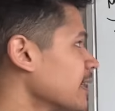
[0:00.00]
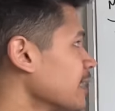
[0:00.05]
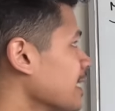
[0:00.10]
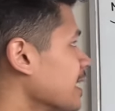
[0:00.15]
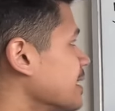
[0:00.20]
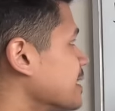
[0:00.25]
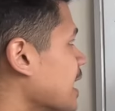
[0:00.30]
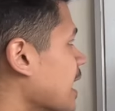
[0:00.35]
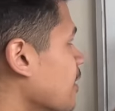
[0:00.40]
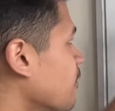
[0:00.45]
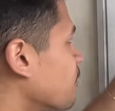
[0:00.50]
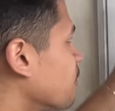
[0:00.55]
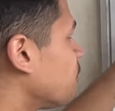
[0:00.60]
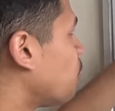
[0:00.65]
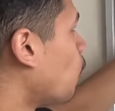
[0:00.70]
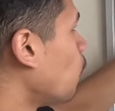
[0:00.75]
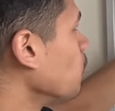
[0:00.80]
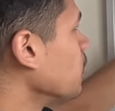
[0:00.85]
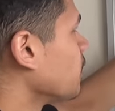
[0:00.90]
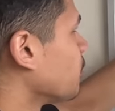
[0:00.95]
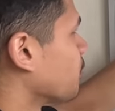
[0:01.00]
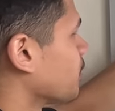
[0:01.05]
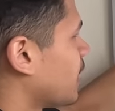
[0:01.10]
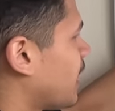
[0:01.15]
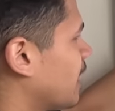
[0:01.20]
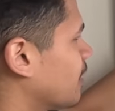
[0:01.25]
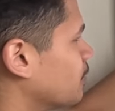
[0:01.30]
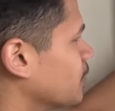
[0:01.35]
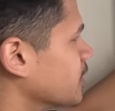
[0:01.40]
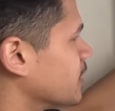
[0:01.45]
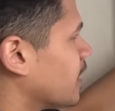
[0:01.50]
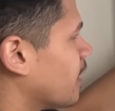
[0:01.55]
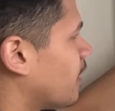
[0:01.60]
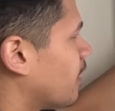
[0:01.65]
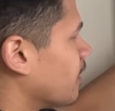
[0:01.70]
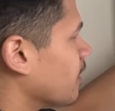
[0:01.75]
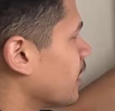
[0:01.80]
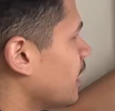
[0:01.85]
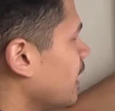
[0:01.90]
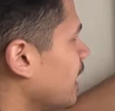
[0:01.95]
is a fully reliable
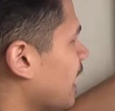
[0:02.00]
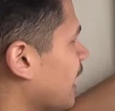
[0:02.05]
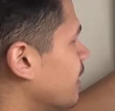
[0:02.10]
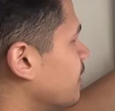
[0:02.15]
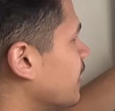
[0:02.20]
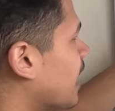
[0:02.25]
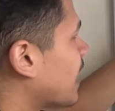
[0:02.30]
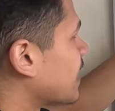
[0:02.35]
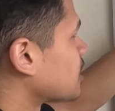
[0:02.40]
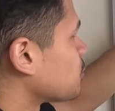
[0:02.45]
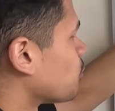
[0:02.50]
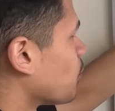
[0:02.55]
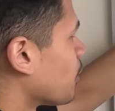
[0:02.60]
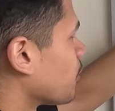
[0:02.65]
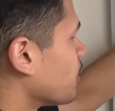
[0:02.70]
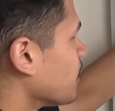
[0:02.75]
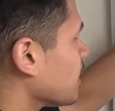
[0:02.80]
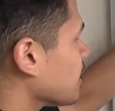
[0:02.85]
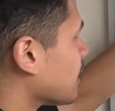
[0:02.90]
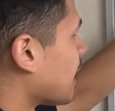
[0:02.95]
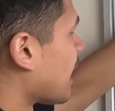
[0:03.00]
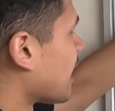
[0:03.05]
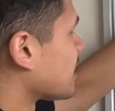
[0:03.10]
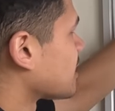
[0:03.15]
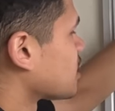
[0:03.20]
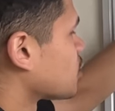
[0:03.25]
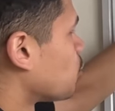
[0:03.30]
dog. And that's where the last